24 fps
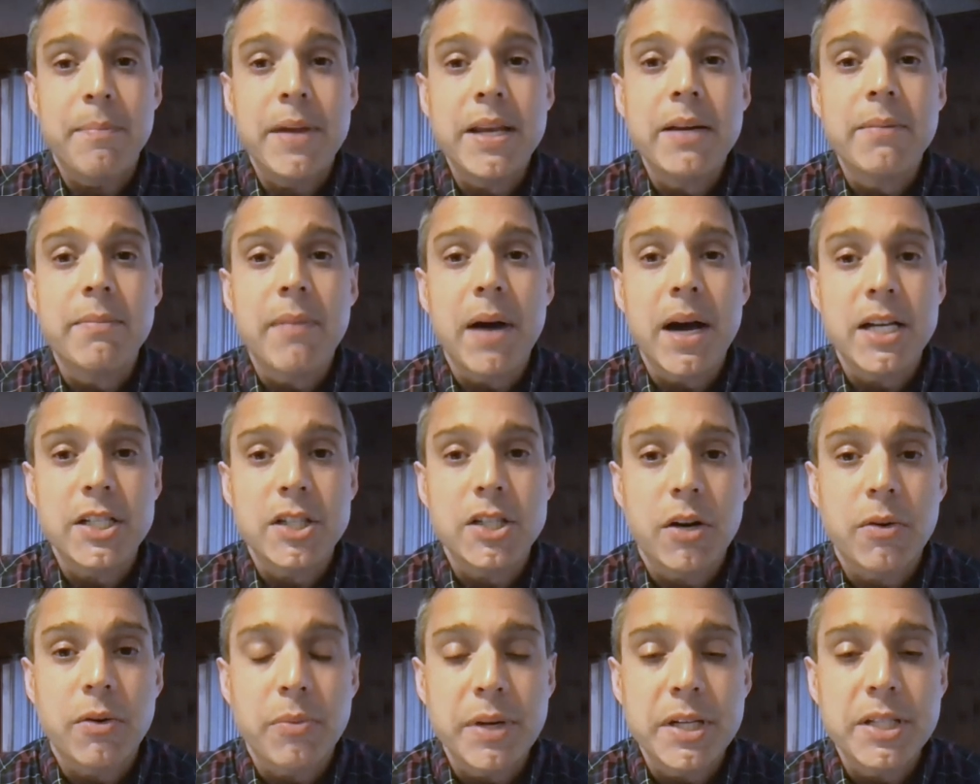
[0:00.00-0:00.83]
minimize
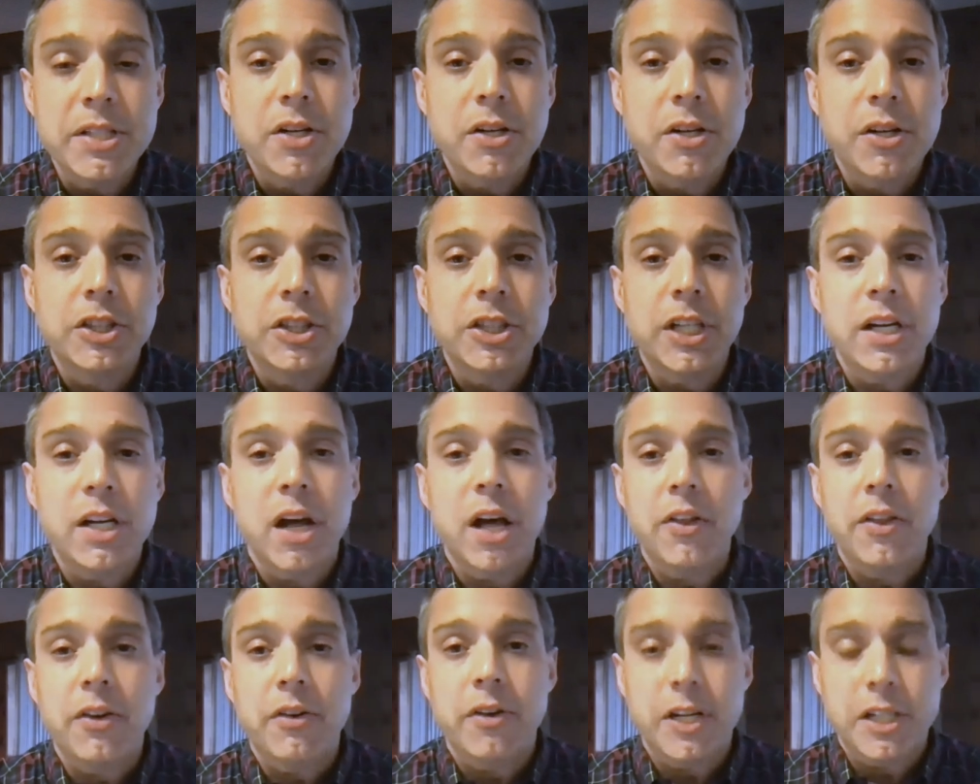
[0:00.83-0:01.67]
our research and
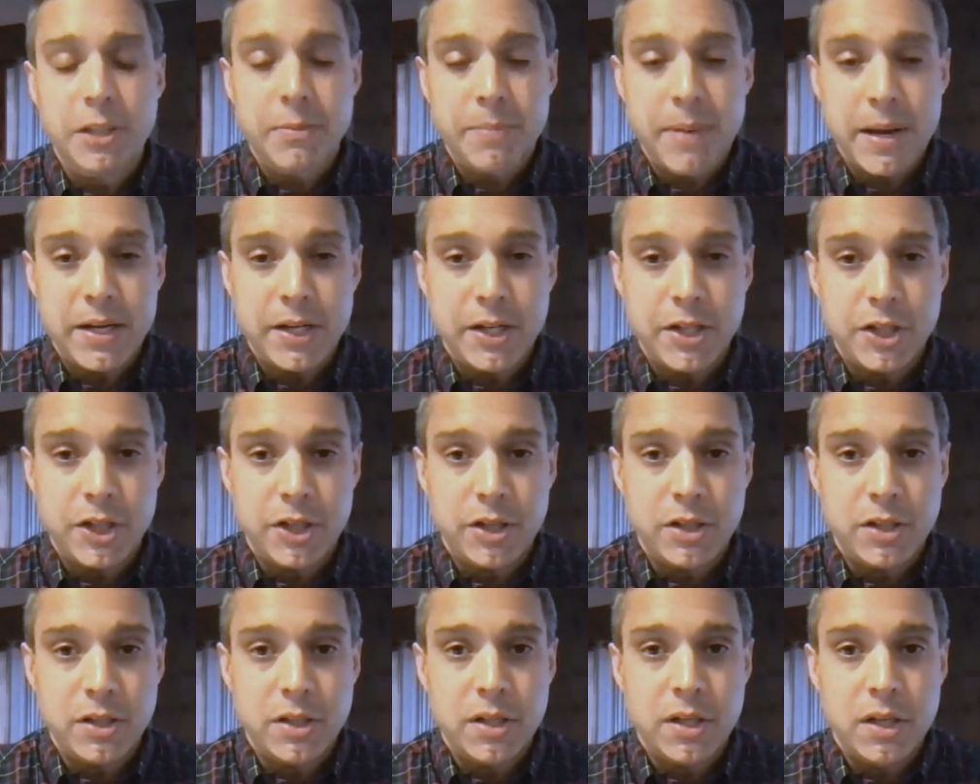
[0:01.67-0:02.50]
other
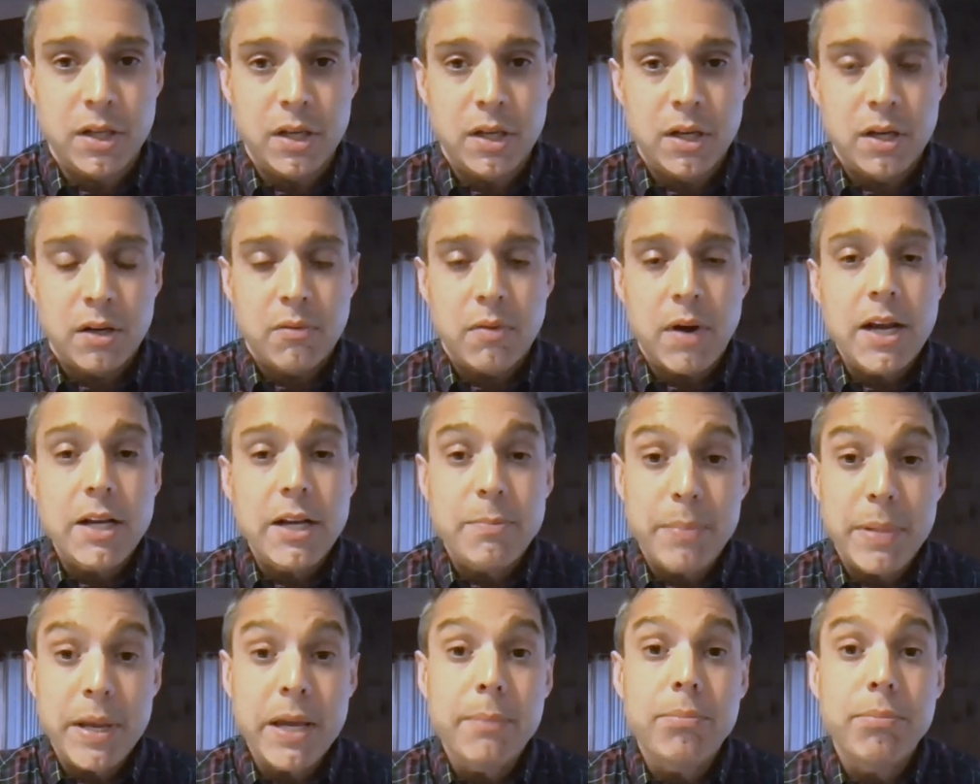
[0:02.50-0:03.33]
expenditures,
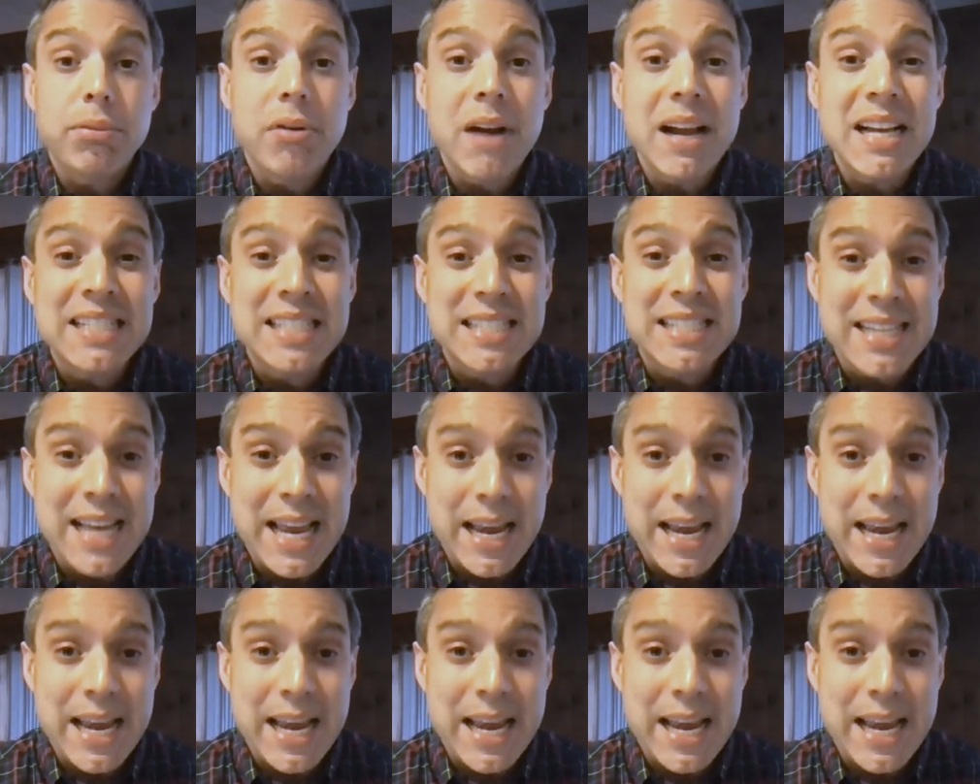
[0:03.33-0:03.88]
right? Be a price